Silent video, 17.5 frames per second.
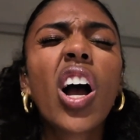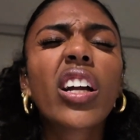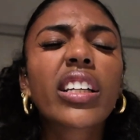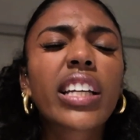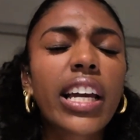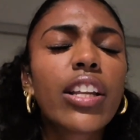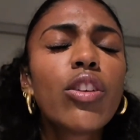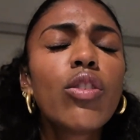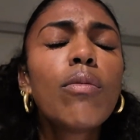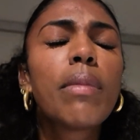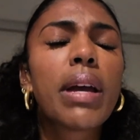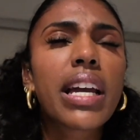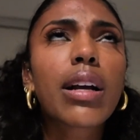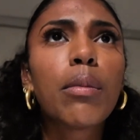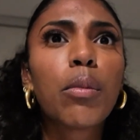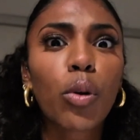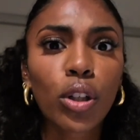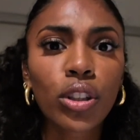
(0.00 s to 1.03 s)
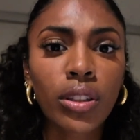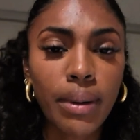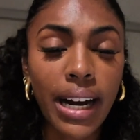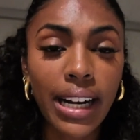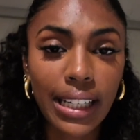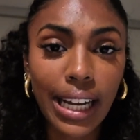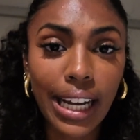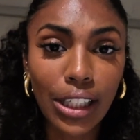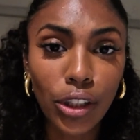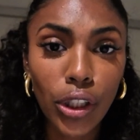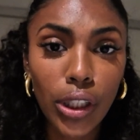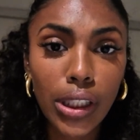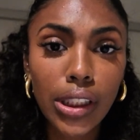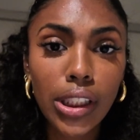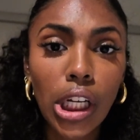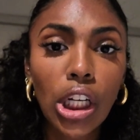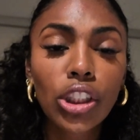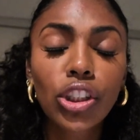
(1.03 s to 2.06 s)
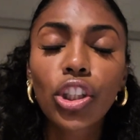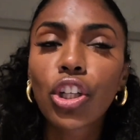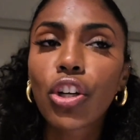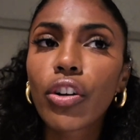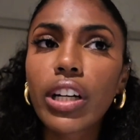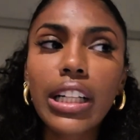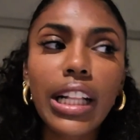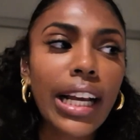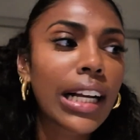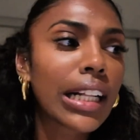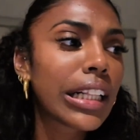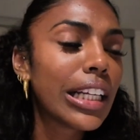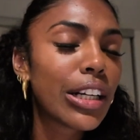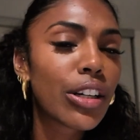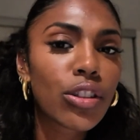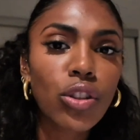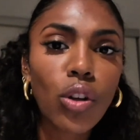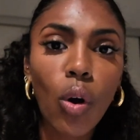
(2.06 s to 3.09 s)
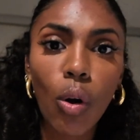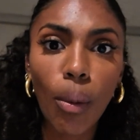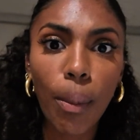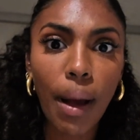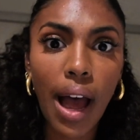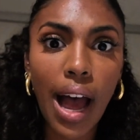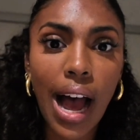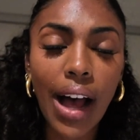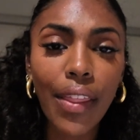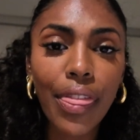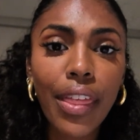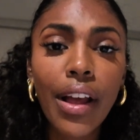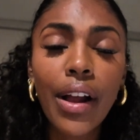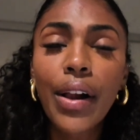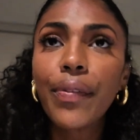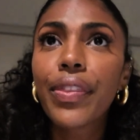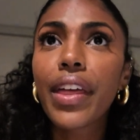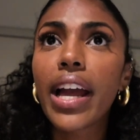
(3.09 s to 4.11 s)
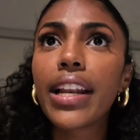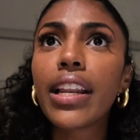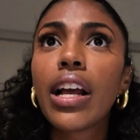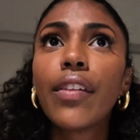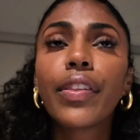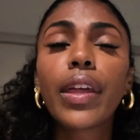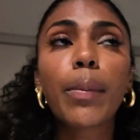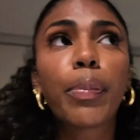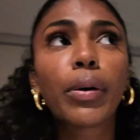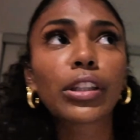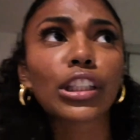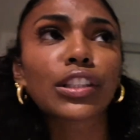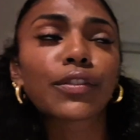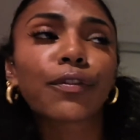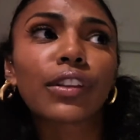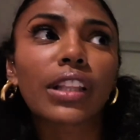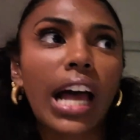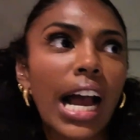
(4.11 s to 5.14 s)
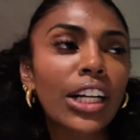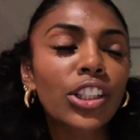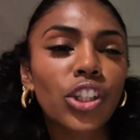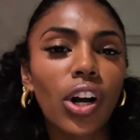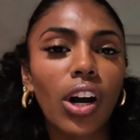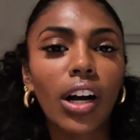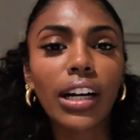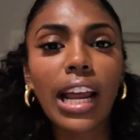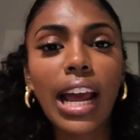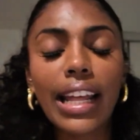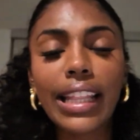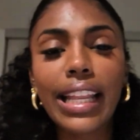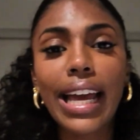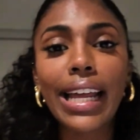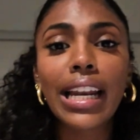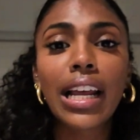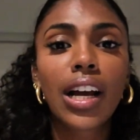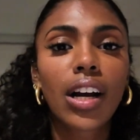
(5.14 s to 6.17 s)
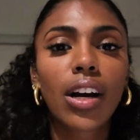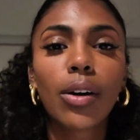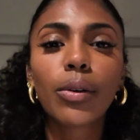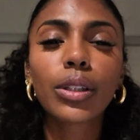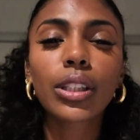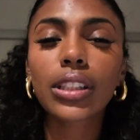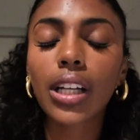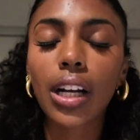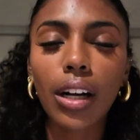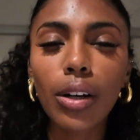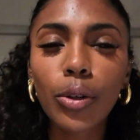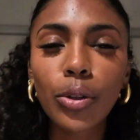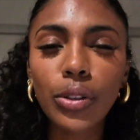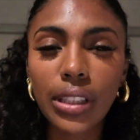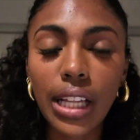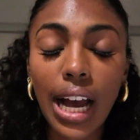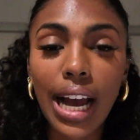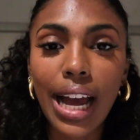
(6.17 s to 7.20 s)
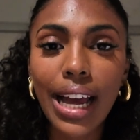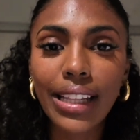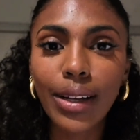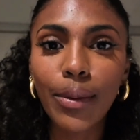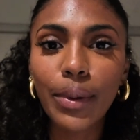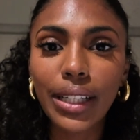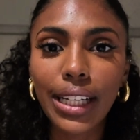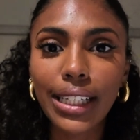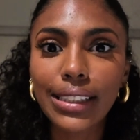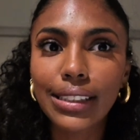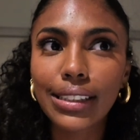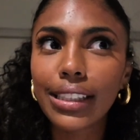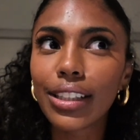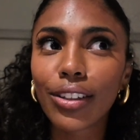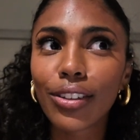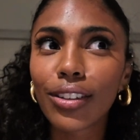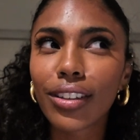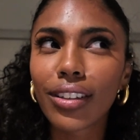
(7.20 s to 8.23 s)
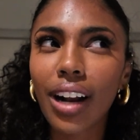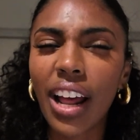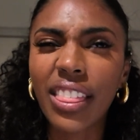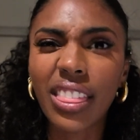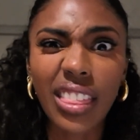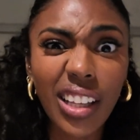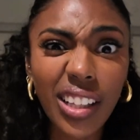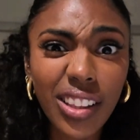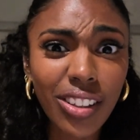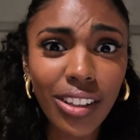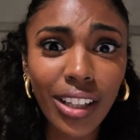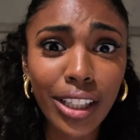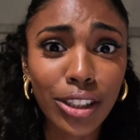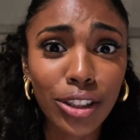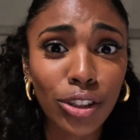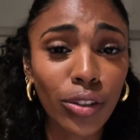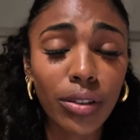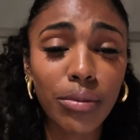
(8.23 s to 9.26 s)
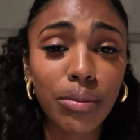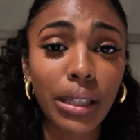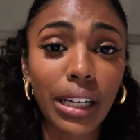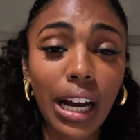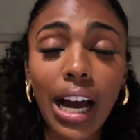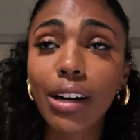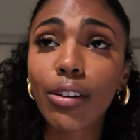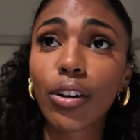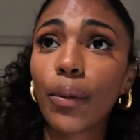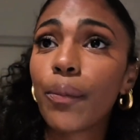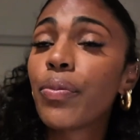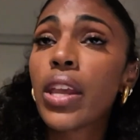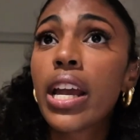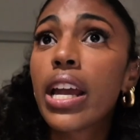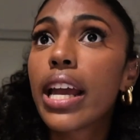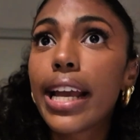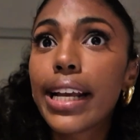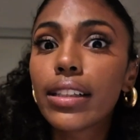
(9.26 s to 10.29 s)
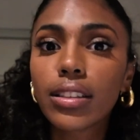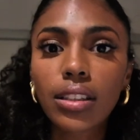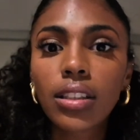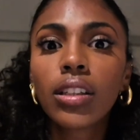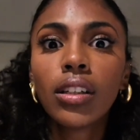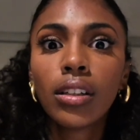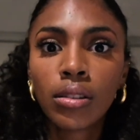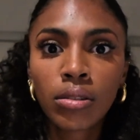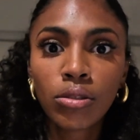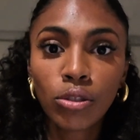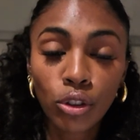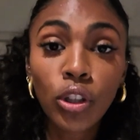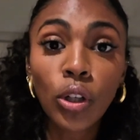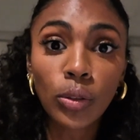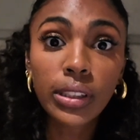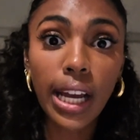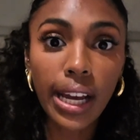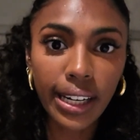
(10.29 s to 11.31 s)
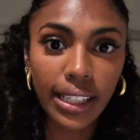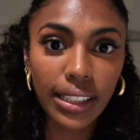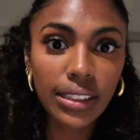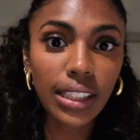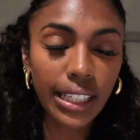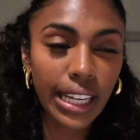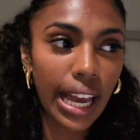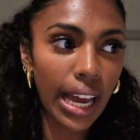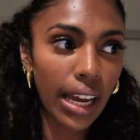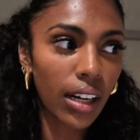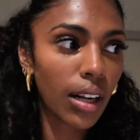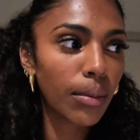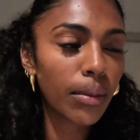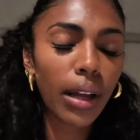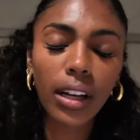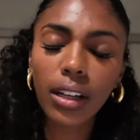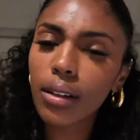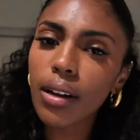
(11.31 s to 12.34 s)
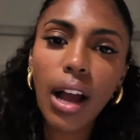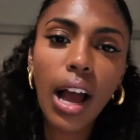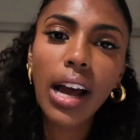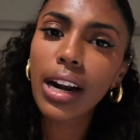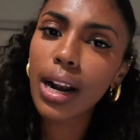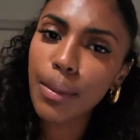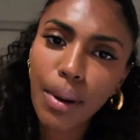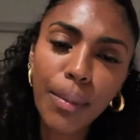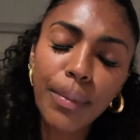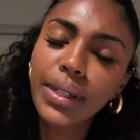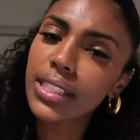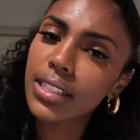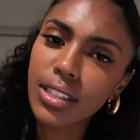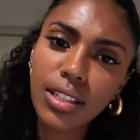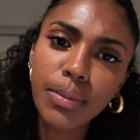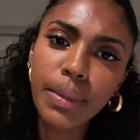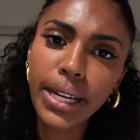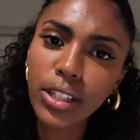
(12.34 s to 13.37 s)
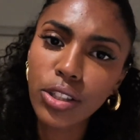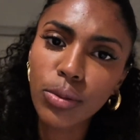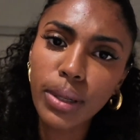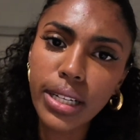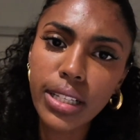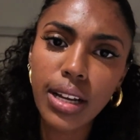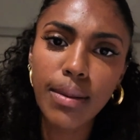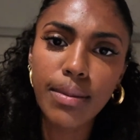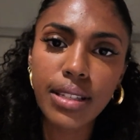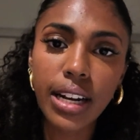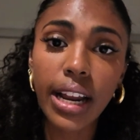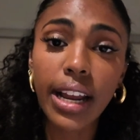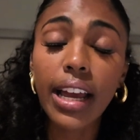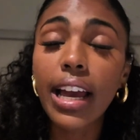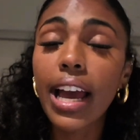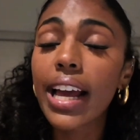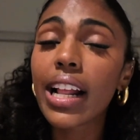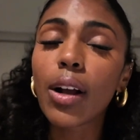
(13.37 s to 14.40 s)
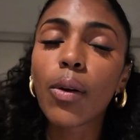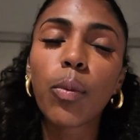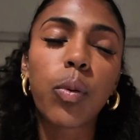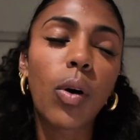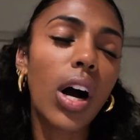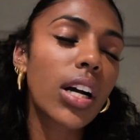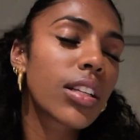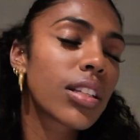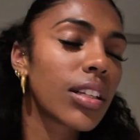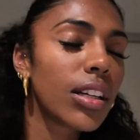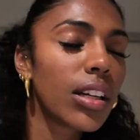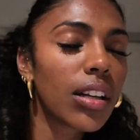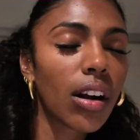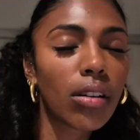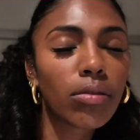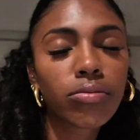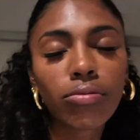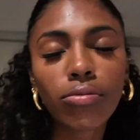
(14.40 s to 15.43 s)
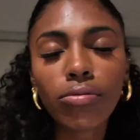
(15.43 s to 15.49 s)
can you make a more dramatic entrance? Security like clears a whole path. Then they put this flash on. And then we're just like, oh, who's that? And then we like see I think they're like streaming. I don't know. It's Duke Dennis again. I'm like, how did I bump into this man so many times today? And he like walks in all